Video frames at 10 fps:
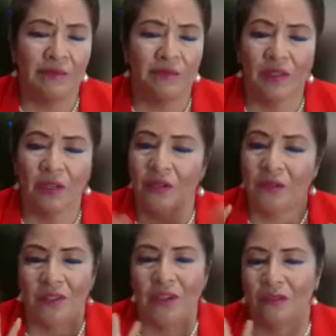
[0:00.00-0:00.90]

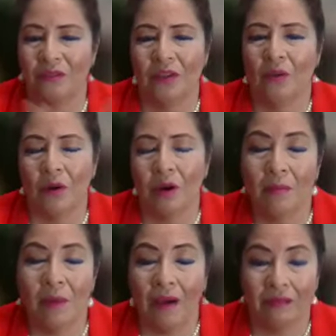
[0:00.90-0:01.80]
So, don't worry
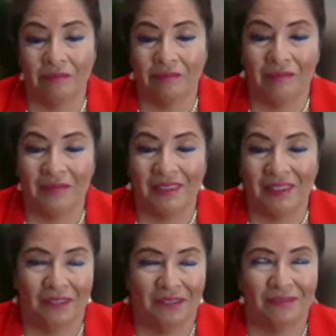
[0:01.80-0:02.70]
about,
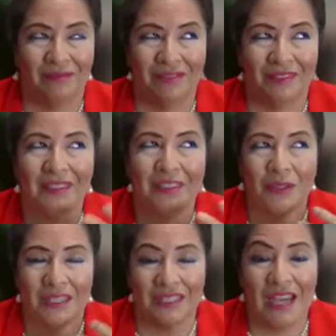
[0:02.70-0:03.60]
doing
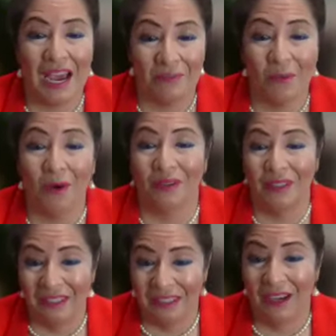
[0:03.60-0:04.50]
it in time. Well,
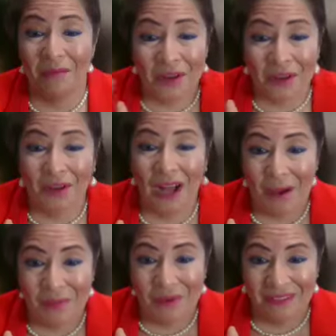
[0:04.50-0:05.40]
a miracle
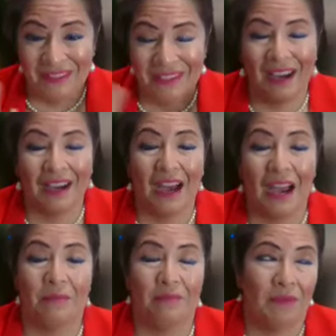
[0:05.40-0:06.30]
happened.
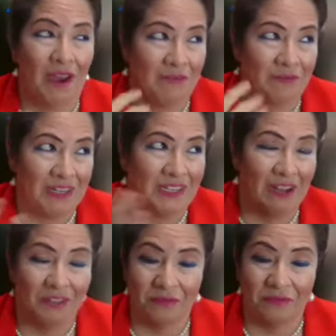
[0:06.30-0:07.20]
I reached
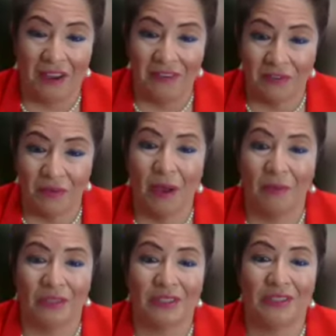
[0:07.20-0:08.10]
out to 5 different
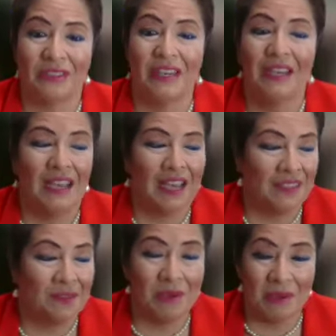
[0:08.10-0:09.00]
publishers,
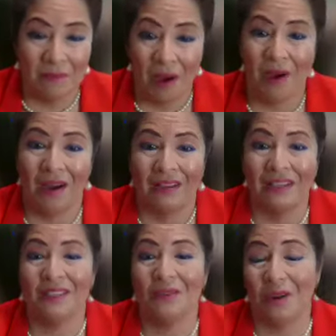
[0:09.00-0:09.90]
and the Big Mama
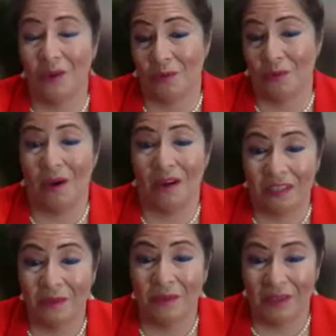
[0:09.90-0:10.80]
is the one who responded
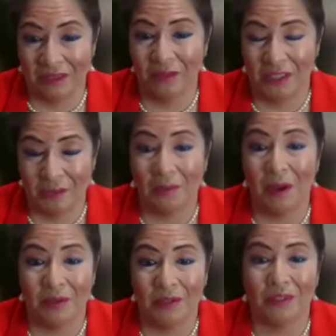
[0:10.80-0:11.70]
to me, which is my
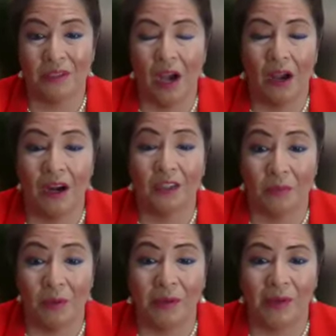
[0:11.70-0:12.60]
publisher, Arte
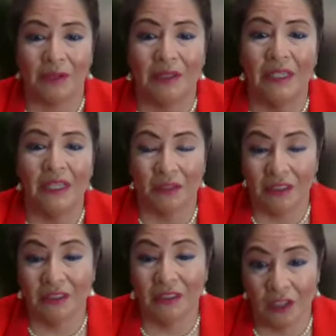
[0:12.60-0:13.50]
Publico, which
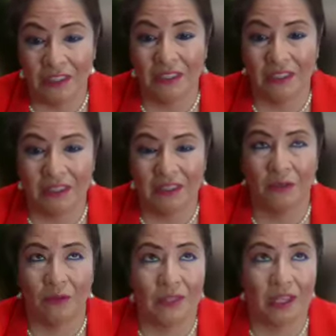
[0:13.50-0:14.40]
is the largest Latino
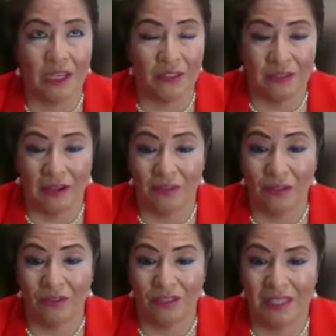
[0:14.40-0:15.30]
one in the country, out of
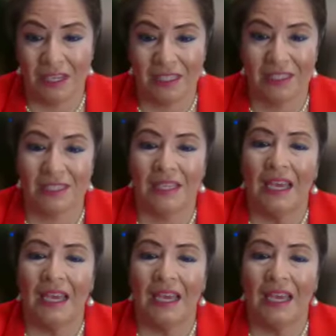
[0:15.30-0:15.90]
Houston, Texas.